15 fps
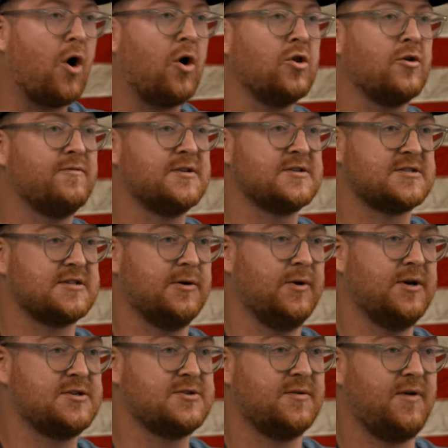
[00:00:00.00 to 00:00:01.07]
all of the
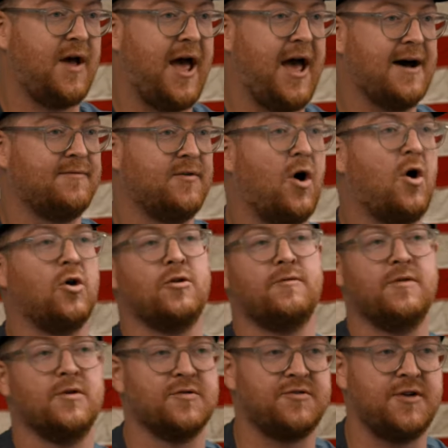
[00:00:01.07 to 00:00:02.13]
series have all
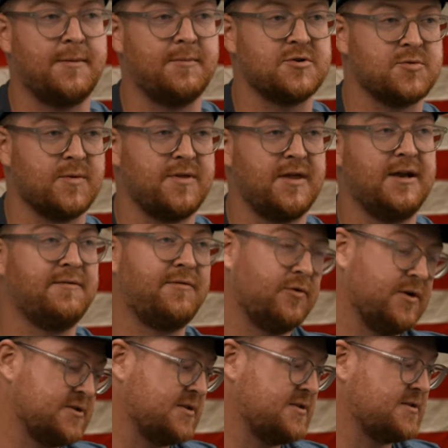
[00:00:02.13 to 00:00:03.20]
of those numbers within it.
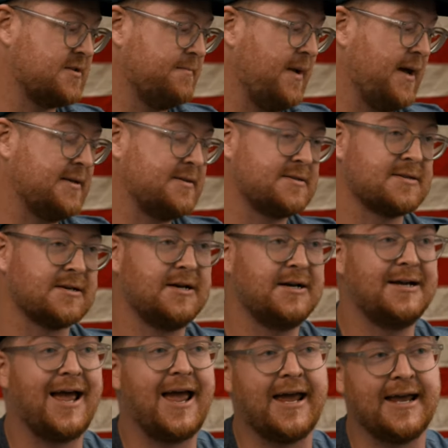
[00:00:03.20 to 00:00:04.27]
For instance, the men's
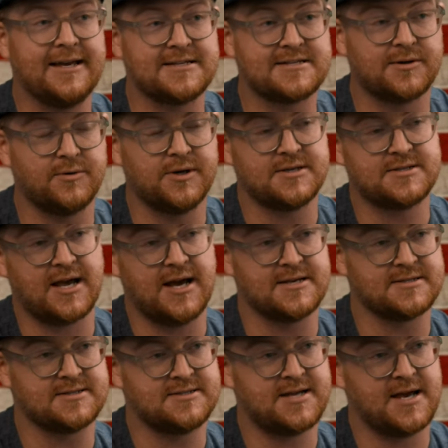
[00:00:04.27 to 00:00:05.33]
A series
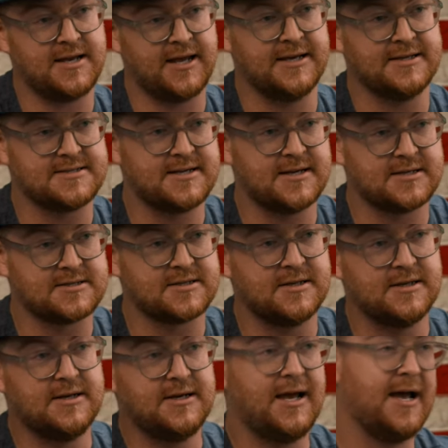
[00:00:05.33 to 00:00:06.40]
has 10, 8, 6,
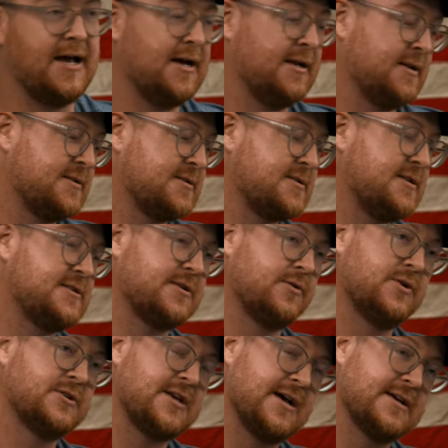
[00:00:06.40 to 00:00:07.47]
and the C
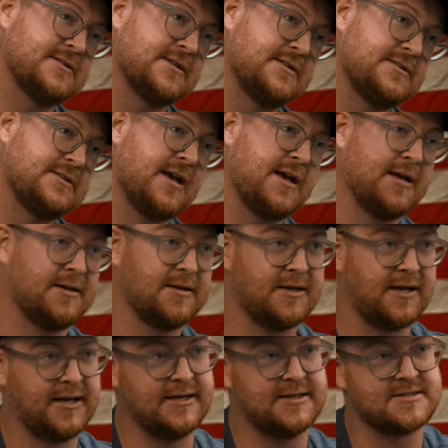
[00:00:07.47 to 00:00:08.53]
series has 10,
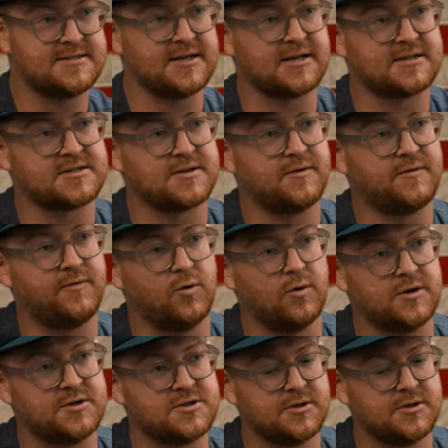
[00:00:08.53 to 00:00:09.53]
8, 6, 4, and